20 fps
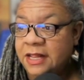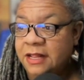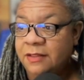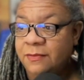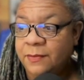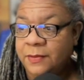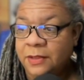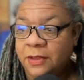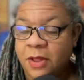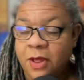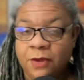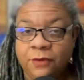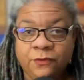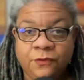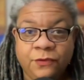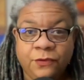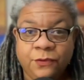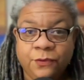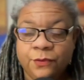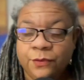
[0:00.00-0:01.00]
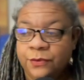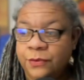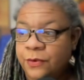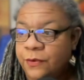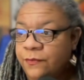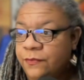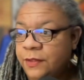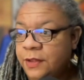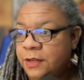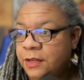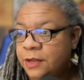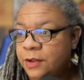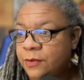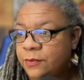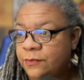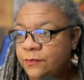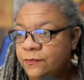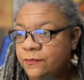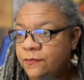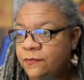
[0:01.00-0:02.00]
these belong to you, or no, you
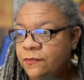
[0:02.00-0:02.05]
don't.